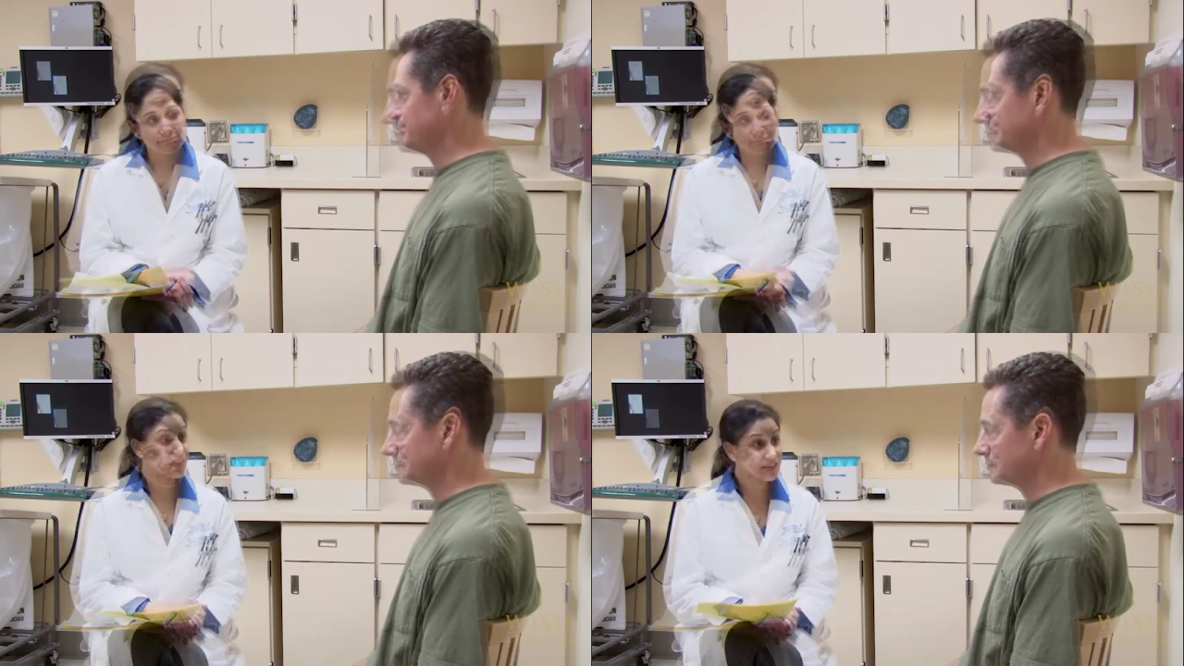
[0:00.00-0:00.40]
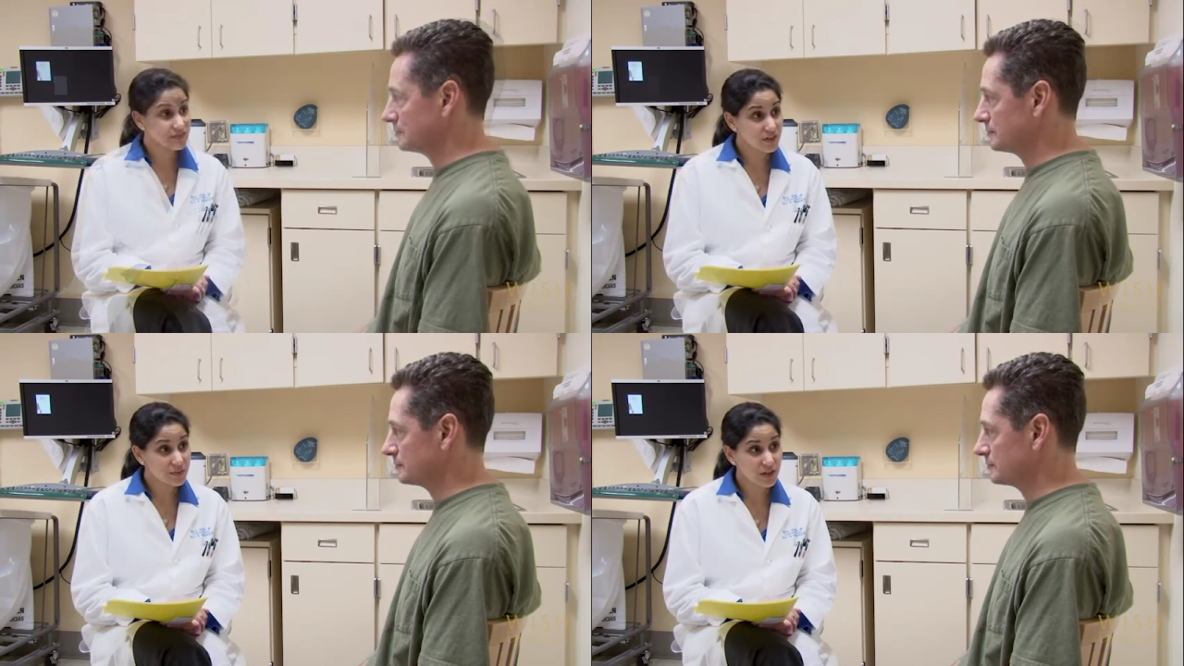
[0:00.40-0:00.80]
Speaker 1: Well,
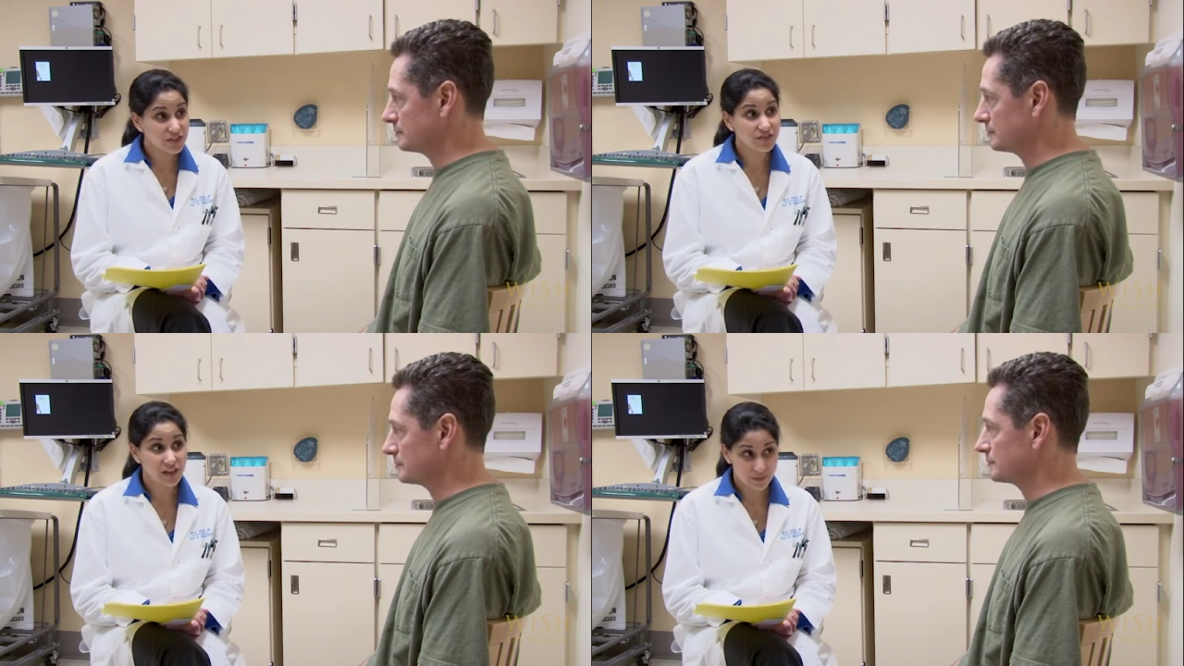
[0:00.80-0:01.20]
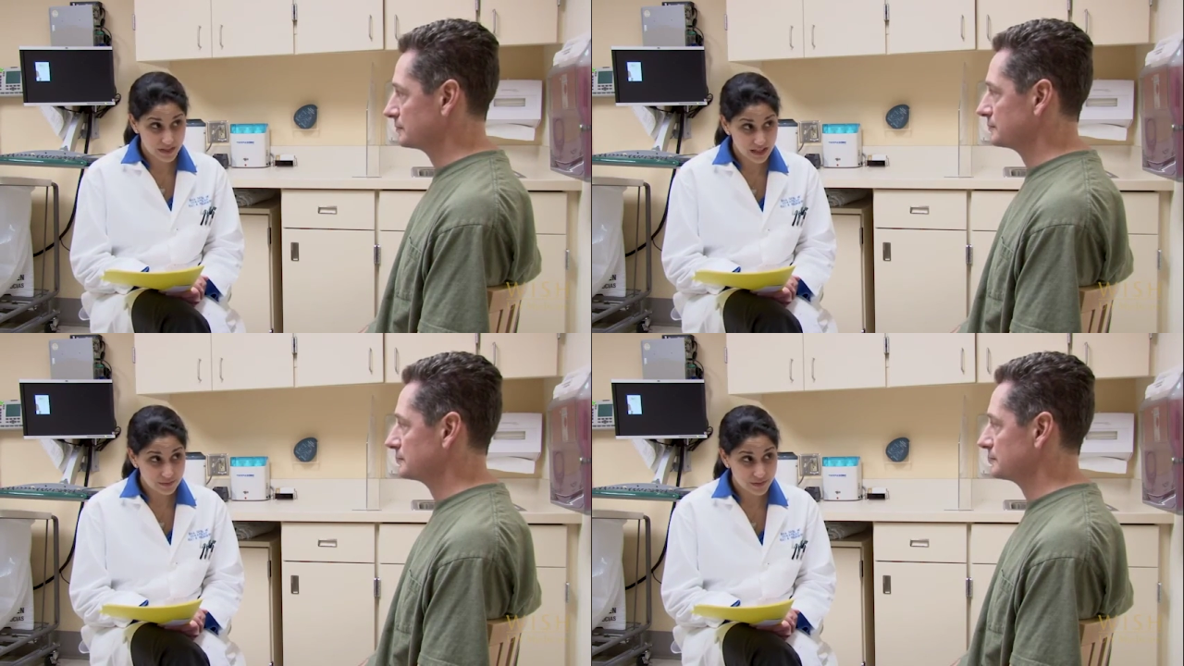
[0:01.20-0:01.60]
thanks very much for
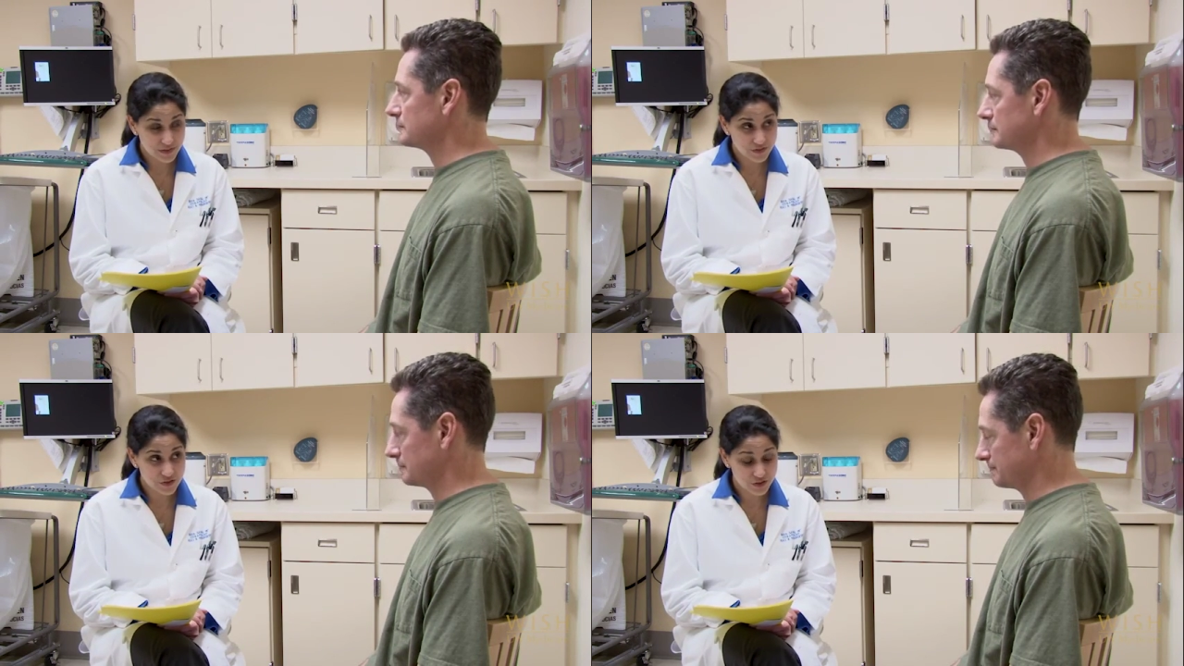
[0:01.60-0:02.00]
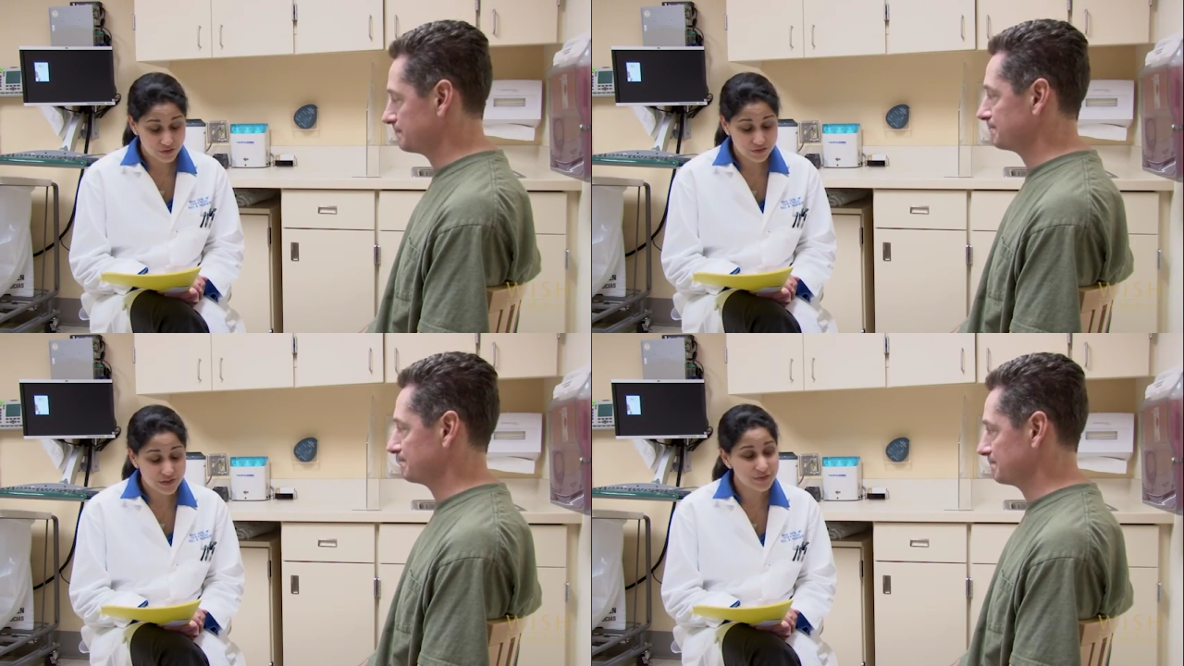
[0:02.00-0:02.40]
coming in, Mr.
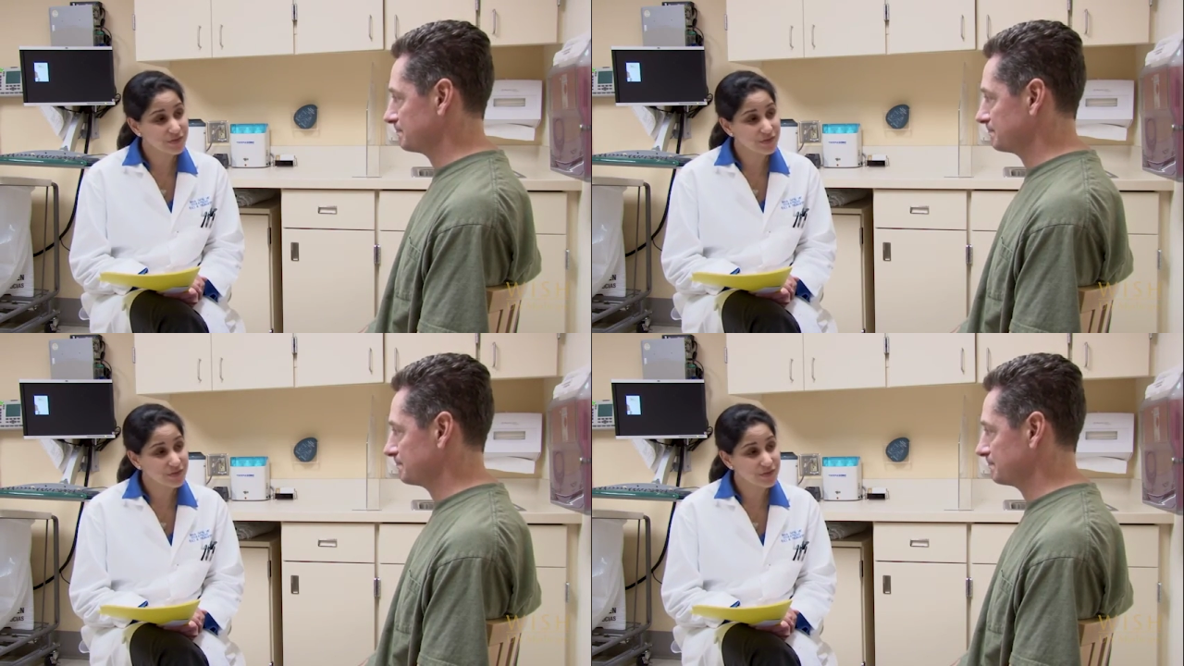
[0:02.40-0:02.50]
Jones.